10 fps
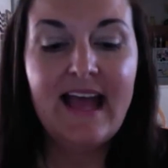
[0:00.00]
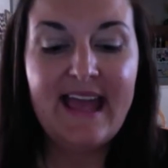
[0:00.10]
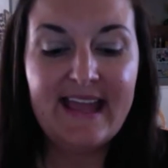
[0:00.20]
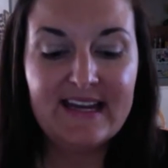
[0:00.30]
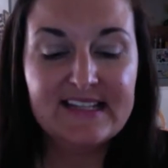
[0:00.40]

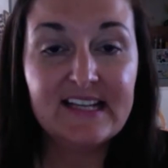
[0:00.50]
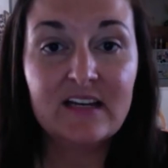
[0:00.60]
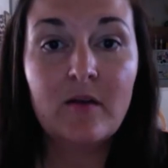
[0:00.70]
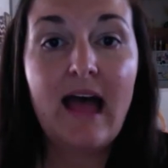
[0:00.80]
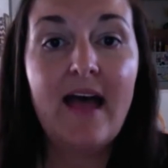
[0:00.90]
and it's going
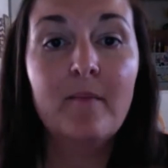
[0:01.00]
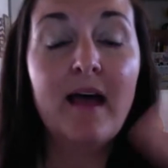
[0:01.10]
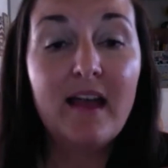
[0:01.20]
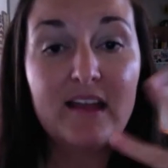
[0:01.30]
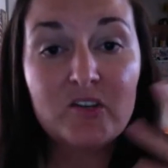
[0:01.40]
to
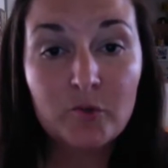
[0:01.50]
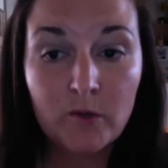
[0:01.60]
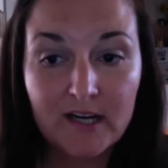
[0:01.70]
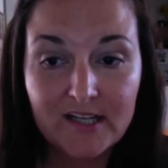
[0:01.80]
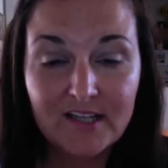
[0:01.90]

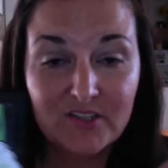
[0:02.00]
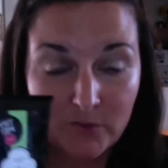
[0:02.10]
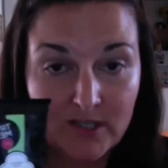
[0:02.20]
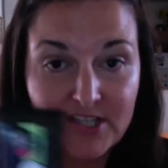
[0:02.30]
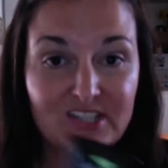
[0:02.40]

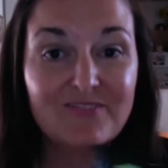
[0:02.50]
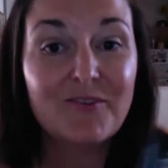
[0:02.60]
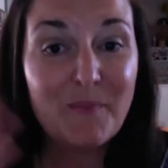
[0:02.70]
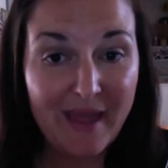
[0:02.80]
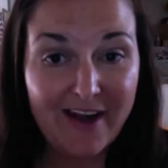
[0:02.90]
nourish and
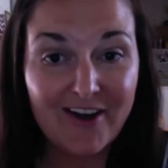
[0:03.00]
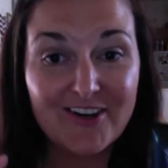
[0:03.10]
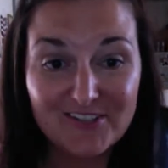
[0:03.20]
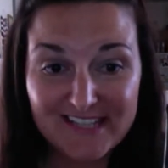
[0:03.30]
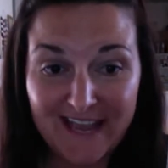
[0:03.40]
repair
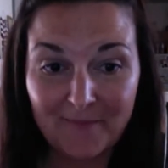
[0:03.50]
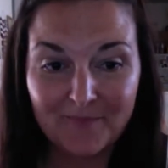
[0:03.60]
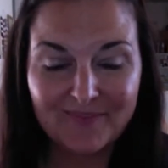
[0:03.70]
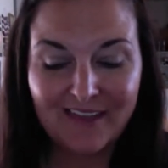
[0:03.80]
your skin.